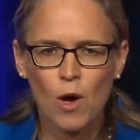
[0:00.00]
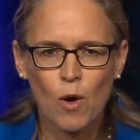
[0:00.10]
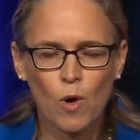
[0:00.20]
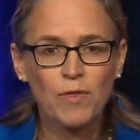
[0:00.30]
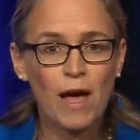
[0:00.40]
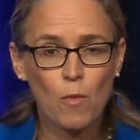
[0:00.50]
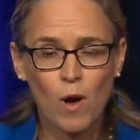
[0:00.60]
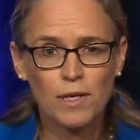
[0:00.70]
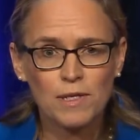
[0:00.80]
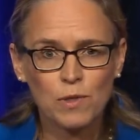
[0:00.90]
What that
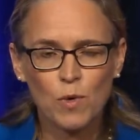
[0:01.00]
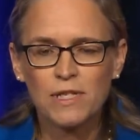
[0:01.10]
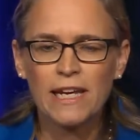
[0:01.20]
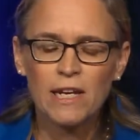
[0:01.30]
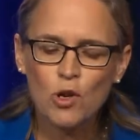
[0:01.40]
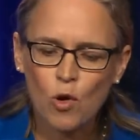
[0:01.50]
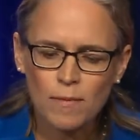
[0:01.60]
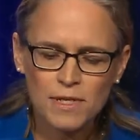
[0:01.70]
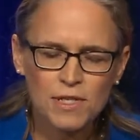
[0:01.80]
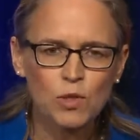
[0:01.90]
was an
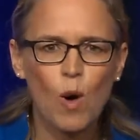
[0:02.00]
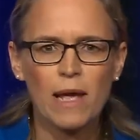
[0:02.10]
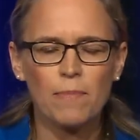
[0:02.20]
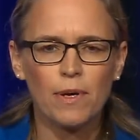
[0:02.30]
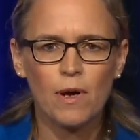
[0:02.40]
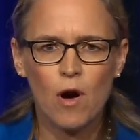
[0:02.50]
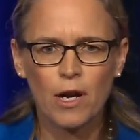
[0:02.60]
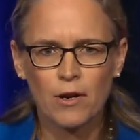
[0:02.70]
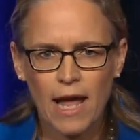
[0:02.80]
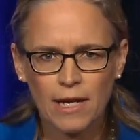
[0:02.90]
enormous swipe on
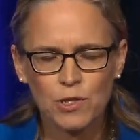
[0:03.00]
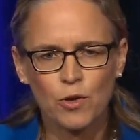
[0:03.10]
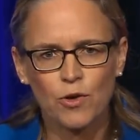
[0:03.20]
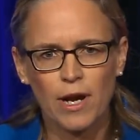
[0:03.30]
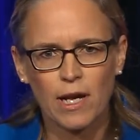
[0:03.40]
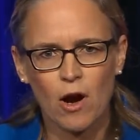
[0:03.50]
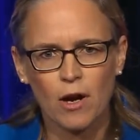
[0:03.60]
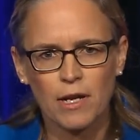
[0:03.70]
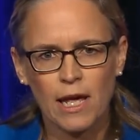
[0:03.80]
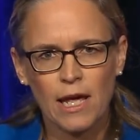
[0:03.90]
our national credit
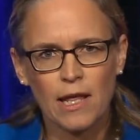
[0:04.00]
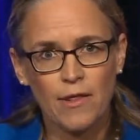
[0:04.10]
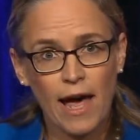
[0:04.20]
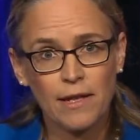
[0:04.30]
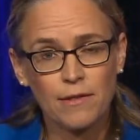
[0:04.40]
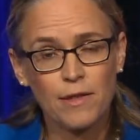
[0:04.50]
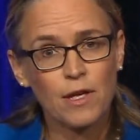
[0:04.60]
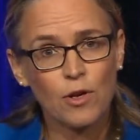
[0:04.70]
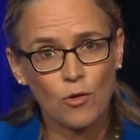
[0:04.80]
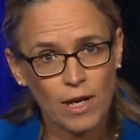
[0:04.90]
card that the
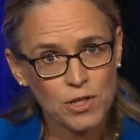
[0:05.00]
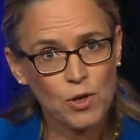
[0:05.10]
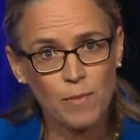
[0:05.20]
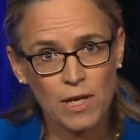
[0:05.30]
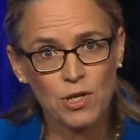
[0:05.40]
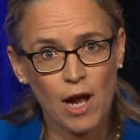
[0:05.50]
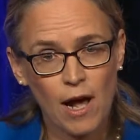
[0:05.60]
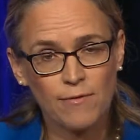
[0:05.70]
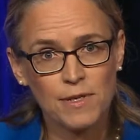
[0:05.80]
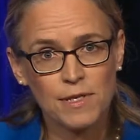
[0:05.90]
Congressional Budget
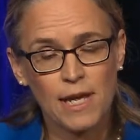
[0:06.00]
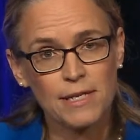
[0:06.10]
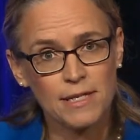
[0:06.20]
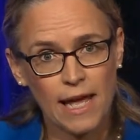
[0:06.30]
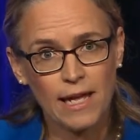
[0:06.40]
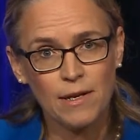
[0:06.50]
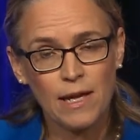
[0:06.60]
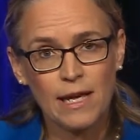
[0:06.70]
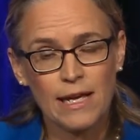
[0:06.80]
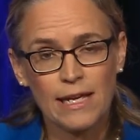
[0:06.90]
Office has said
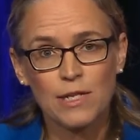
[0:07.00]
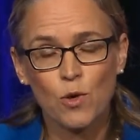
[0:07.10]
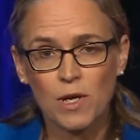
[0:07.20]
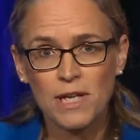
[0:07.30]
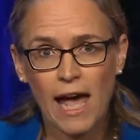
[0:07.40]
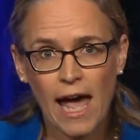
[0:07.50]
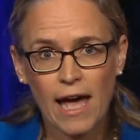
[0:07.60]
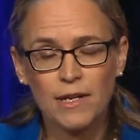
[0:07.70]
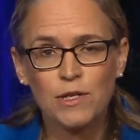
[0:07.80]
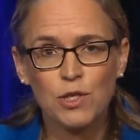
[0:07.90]
is going to
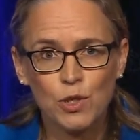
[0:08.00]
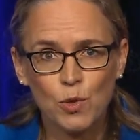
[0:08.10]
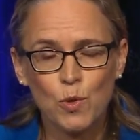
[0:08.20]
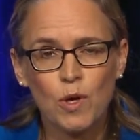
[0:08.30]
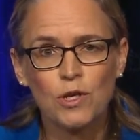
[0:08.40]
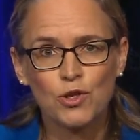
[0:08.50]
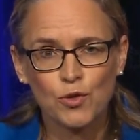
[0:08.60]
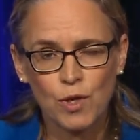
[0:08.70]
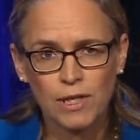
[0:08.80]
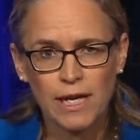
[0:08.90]
add $2
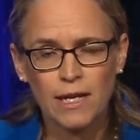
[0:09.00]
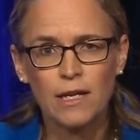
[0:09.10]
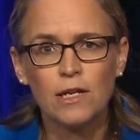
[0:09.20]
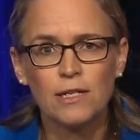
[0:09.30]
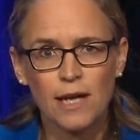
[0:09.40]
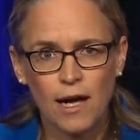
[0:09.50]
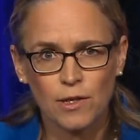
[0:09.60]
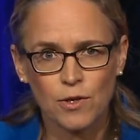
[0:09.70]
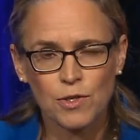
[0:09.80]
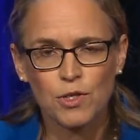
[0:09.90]
trillion
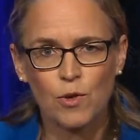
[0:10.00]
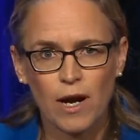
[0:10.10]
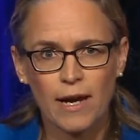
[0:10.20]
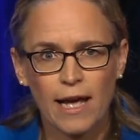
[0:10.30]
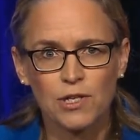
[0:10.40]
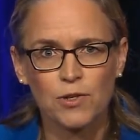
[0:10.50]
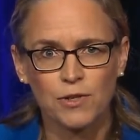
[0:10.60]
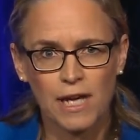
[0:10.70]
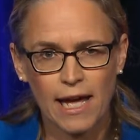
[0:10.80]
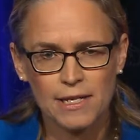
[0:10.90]
to our national
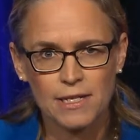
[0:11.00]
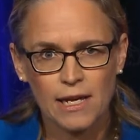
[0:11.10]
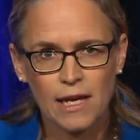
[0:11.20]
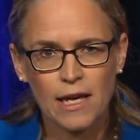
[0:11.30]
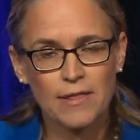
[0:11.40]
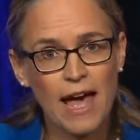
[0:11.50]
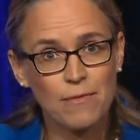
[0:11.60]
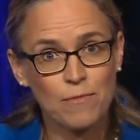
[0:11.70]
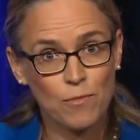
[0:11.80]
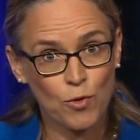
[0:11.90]
debt. That
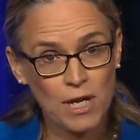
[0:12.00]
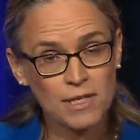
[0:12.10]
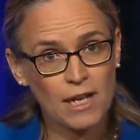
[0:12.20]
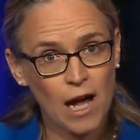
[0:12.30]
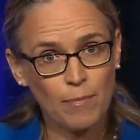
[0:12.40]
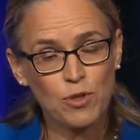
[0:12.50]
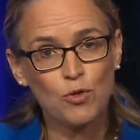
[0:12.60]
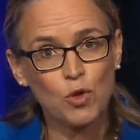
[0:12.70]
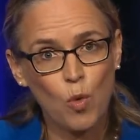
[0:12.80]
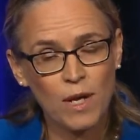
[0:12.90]
brings it up to
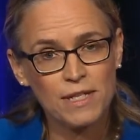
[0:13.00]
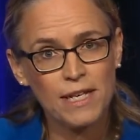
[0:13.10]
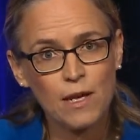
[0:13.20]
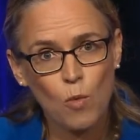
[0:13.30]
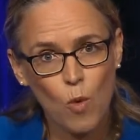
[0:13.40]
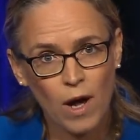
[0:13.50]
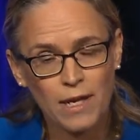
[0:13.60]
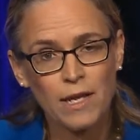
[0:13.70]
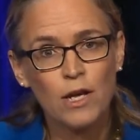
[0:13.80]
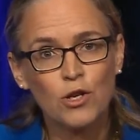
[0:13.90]

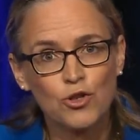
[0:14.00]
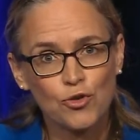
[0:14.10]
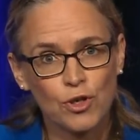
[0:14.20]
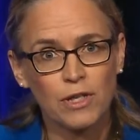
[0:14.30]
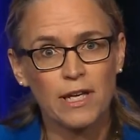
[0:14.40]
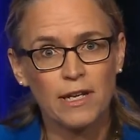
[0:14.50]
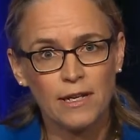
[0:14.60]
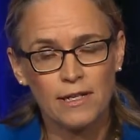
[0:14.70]
$21 trillion.